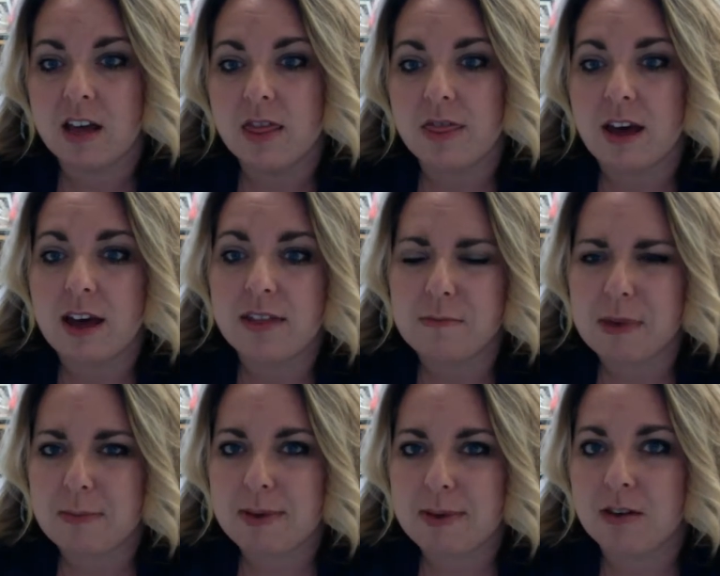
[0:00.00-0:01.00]
thought that
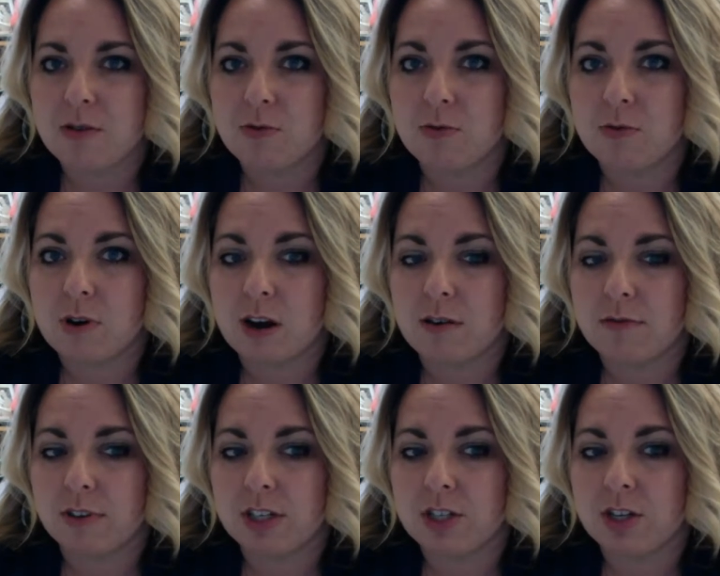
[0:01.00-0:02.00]
maybe you aren't
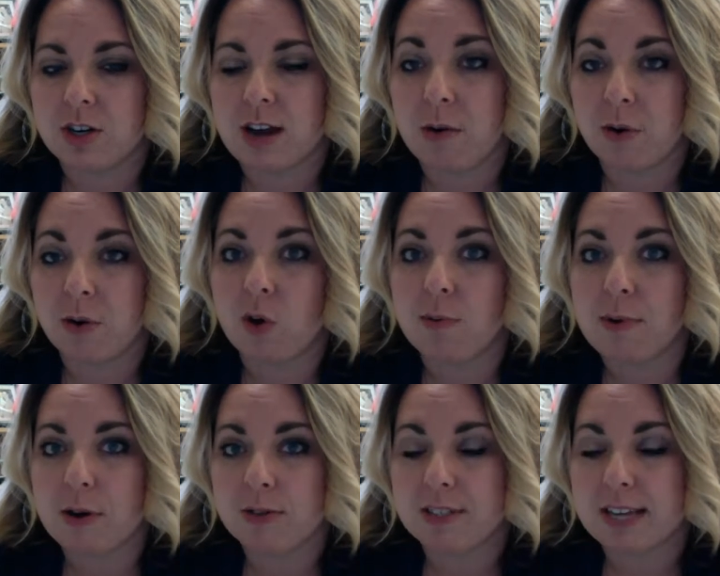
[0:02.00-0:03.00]
really sure how to go
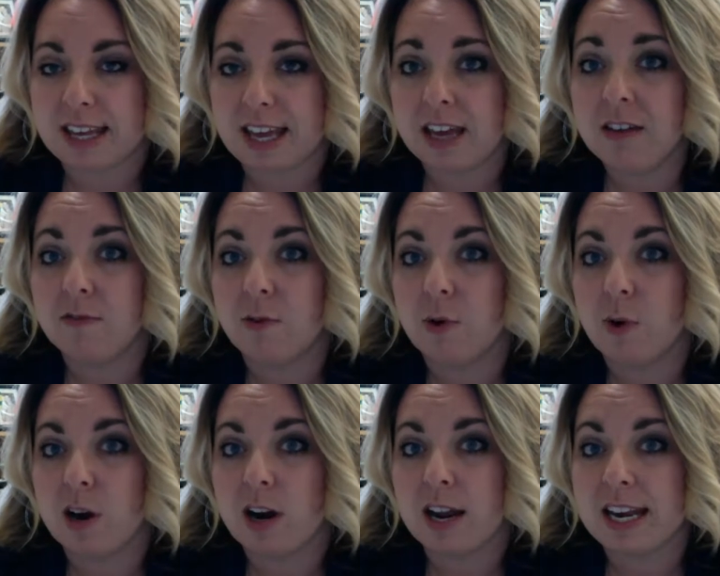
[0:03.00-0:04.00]
about studying
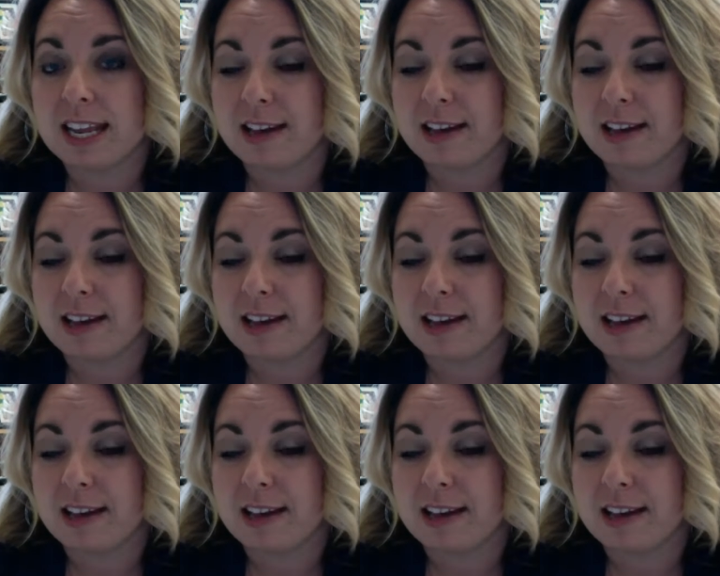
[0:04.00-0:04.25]
for an